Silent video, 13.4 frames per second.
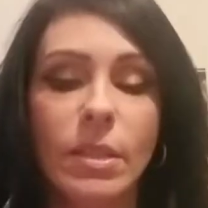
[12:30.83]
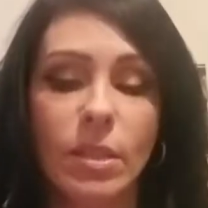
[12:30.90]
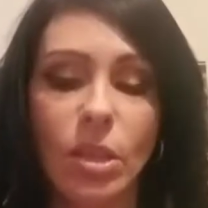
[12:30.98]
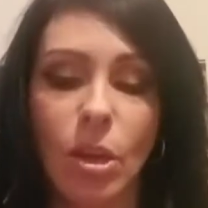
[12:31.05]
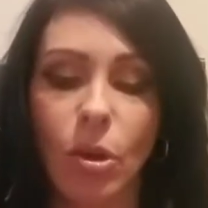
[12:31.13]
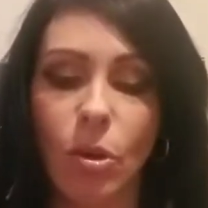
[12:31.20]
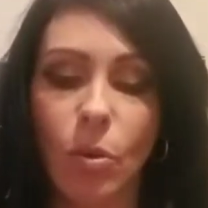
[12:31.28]

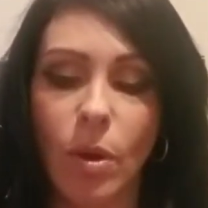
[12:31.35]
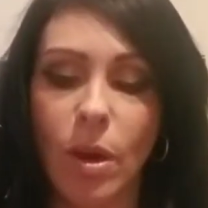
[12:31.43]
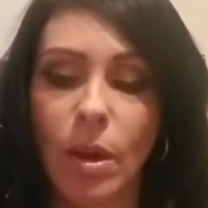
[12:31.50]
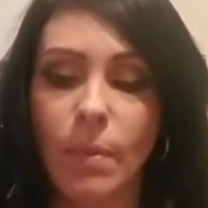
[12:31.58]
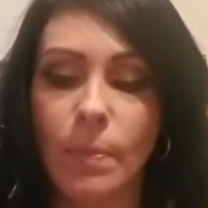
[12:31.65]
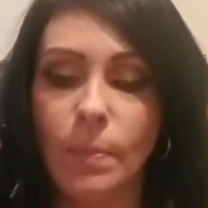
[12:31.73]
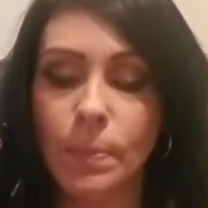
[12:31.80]
So,
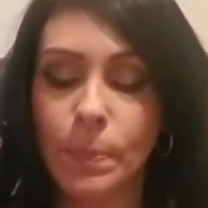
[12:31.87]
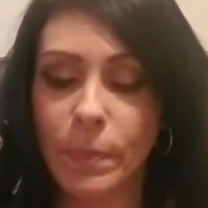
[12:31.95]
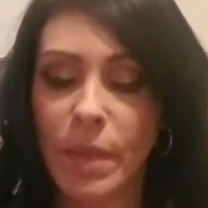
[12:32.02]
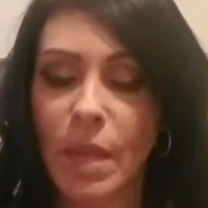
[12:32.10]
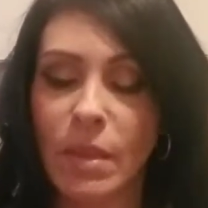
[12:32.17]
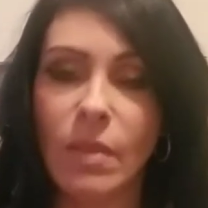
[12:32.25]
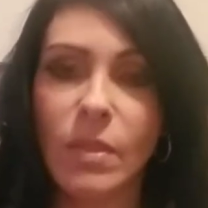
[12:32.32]

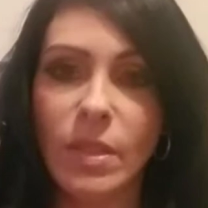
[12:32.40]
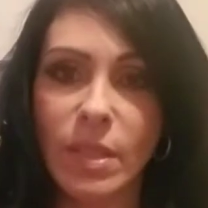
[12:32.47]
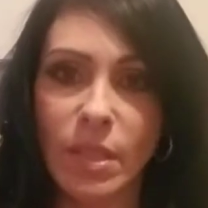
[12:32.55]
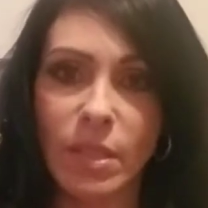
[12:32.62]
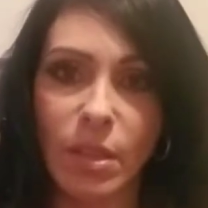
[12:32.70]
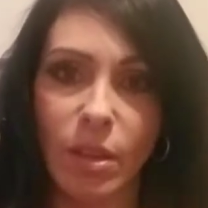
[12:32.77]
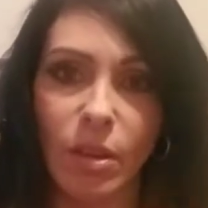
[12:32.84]
and then this
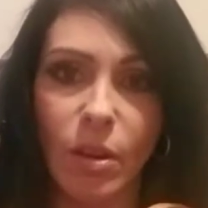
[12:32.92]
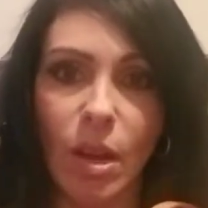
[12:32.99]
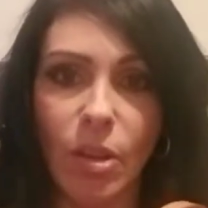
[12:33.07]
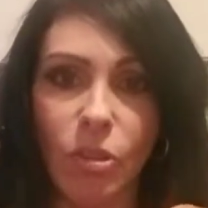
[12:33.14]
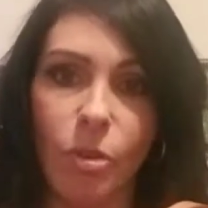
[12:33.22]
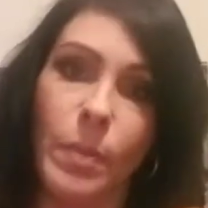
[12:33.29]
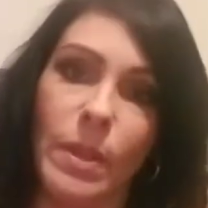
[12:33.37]
is their
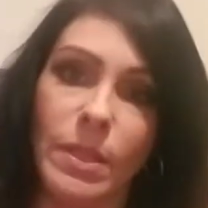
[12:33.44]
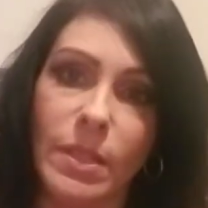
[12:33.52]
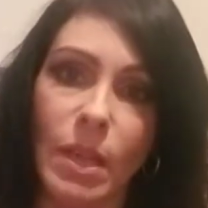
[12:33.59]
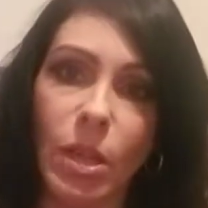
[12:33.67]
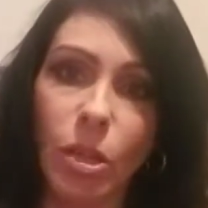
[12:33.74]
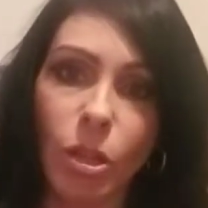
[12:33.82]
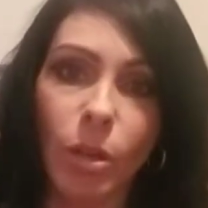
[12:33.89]
other
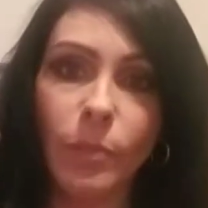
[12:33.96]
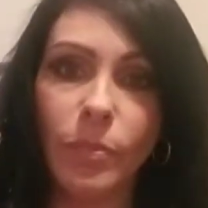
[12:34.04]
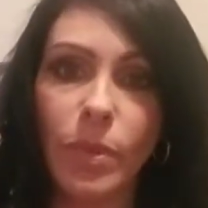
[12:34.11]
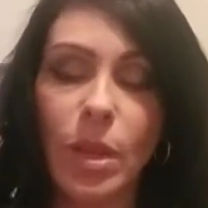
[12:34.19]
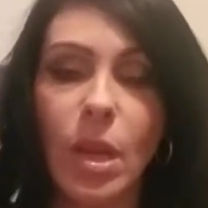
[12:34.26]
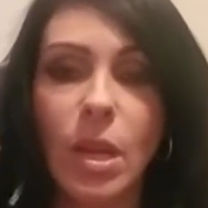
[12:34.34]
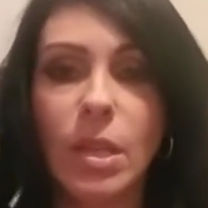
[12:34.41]
bestseller.
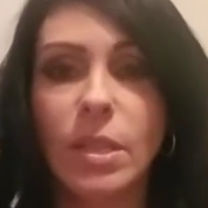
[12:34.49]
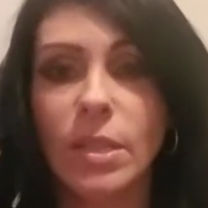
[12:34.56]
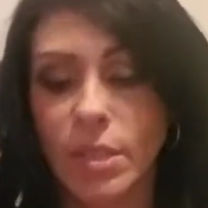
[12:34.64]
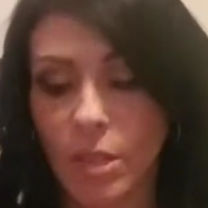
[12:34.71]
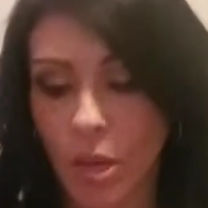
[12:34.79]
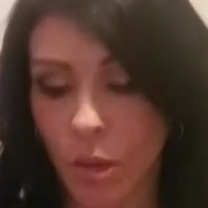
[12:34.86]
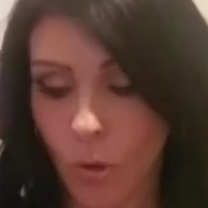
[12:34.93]

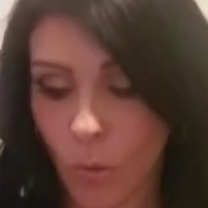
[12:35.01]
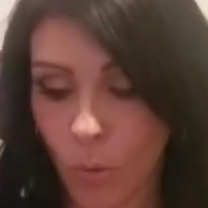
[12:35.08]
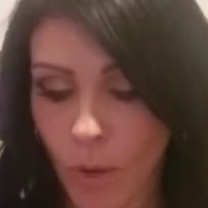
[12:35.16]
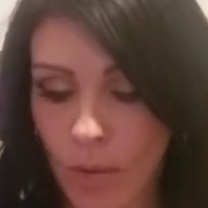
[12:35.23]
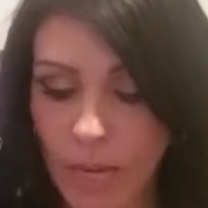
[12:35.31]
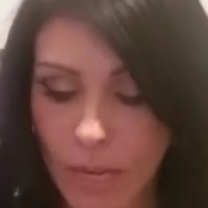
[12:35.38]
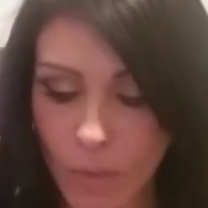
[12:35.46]
So
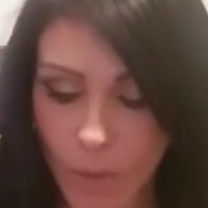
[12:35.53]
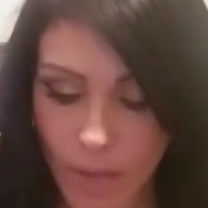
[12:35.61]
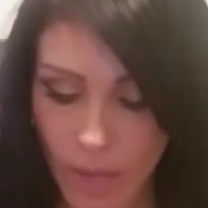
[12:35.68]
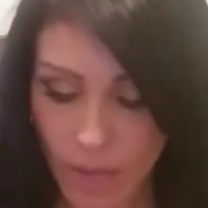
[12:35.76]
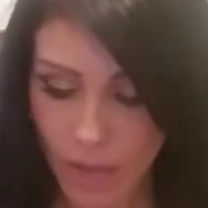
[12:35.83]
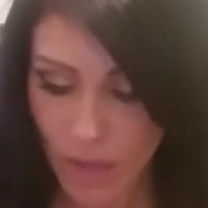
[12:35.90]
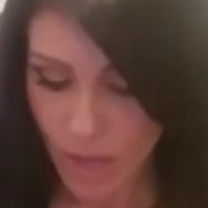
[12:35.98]

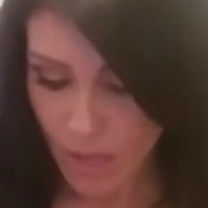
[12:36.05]
anyway,